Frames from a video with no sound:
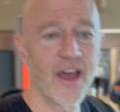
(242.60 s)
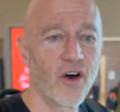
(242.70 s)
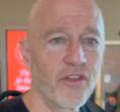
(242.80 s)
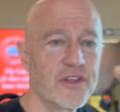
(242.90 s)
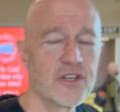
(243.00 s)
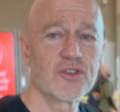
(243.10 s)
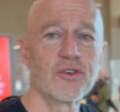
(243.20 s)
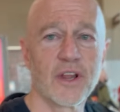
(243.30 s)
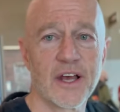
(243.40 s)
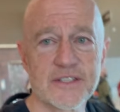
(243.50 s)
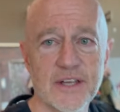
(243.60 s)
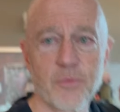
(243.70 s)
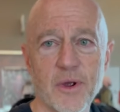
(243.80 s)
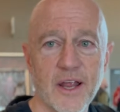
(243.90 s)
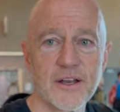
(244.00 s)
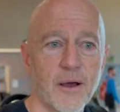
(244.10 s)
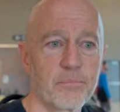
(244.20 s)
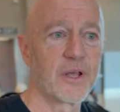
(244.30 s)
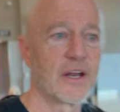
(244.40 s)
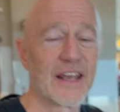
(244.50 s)
health issue, let's say we end
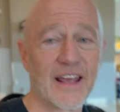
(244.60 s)
up getting,